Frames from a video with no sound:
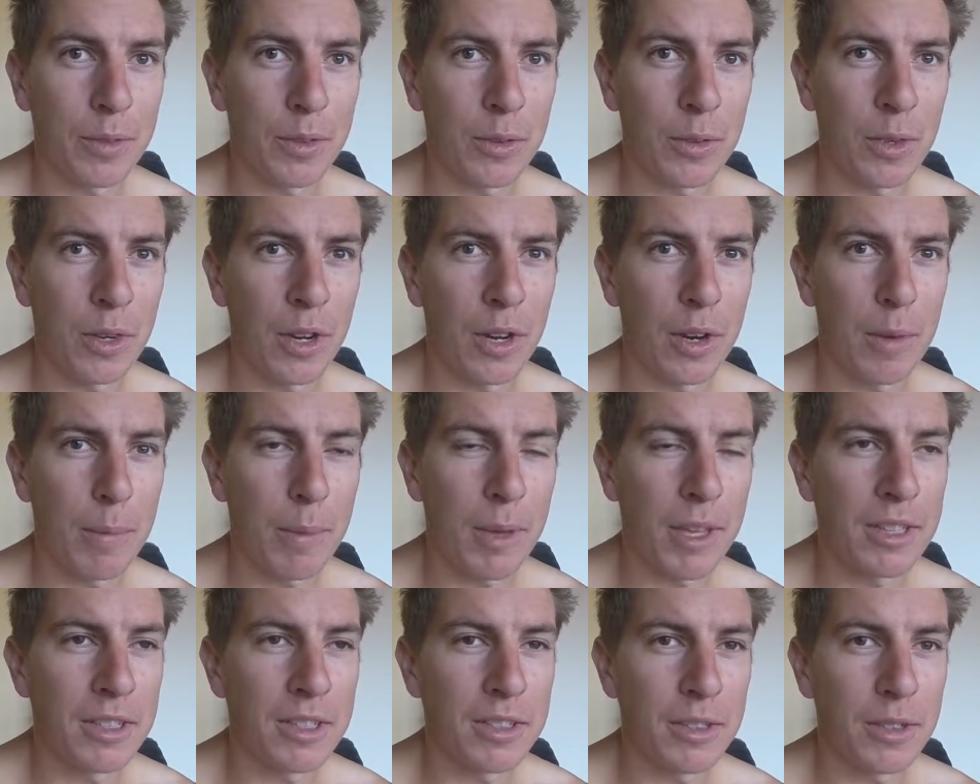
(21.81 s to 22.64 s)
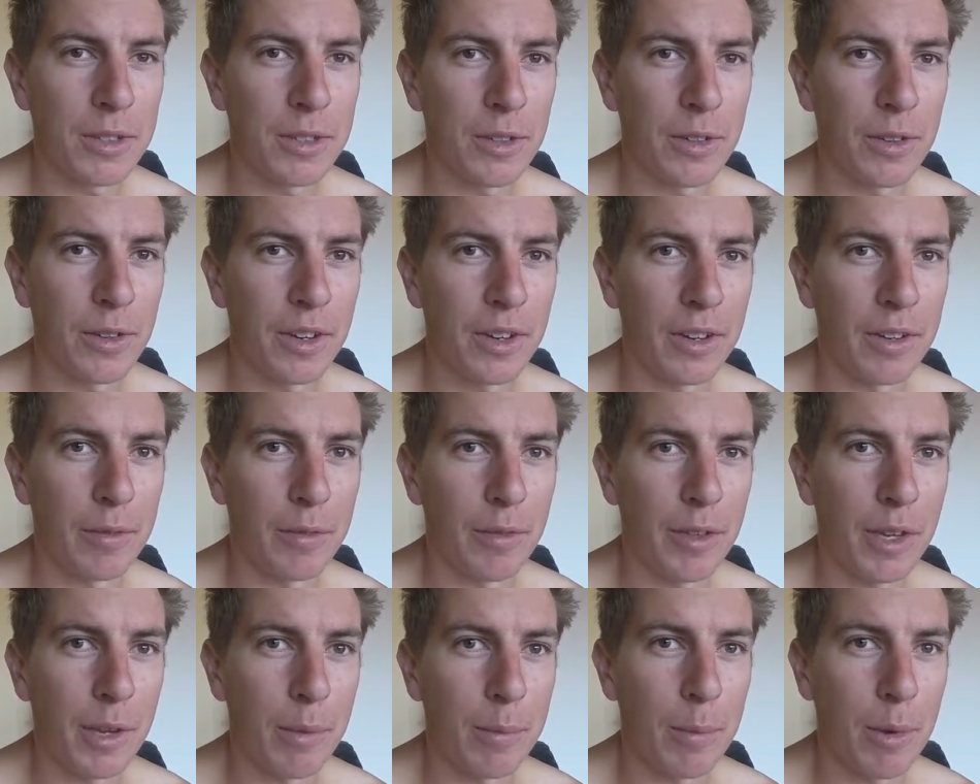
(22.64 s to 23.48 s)
quite a lot of pizza and
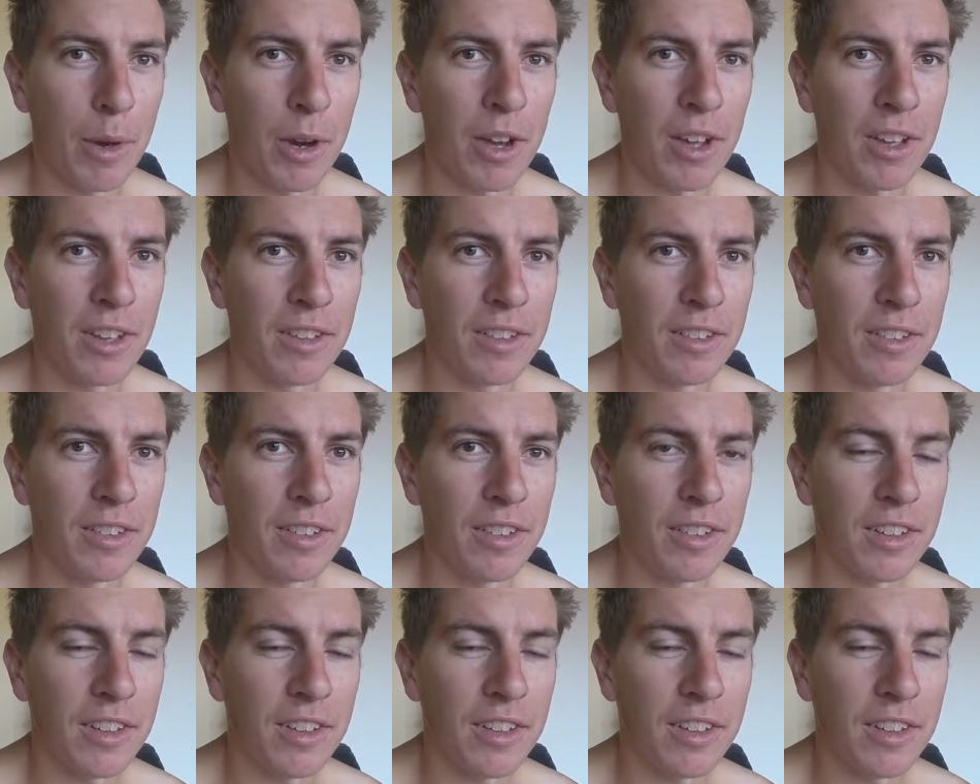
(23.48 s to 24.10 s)
vegan pies,